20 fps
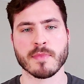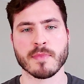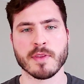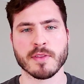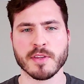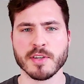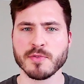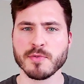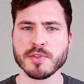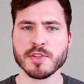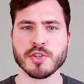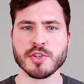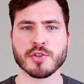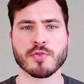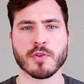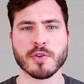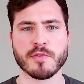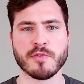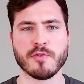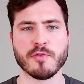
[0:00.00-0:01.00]
This was a
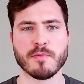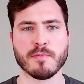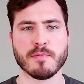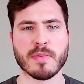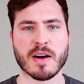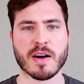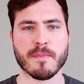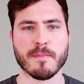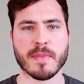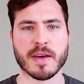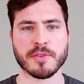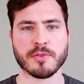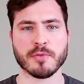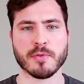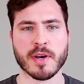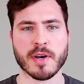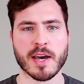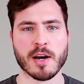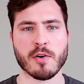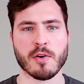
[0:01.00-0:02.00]
short film about mental
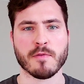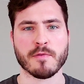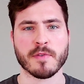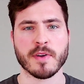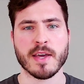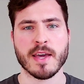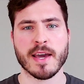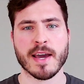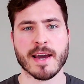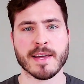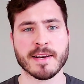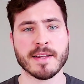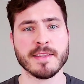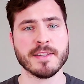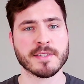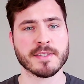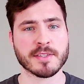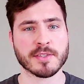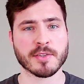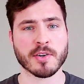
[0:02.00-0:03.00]
health, and at the
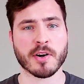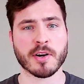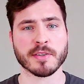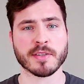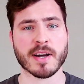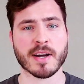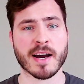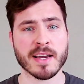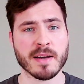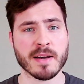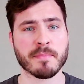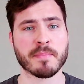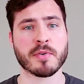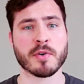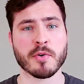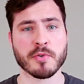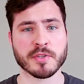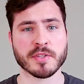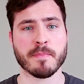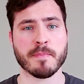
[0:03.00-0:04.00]
start I
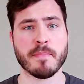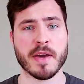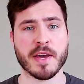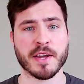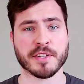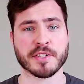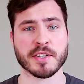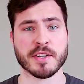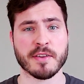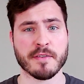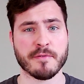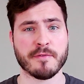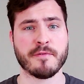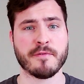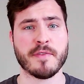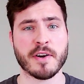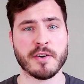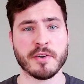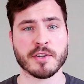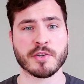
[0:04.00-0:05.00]
approached the pitch in a
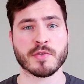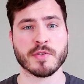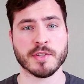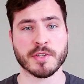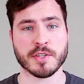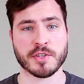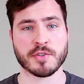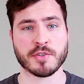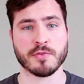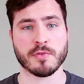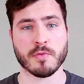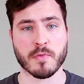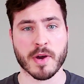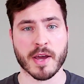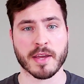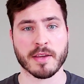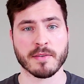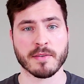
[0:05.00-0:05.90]
very traditional way.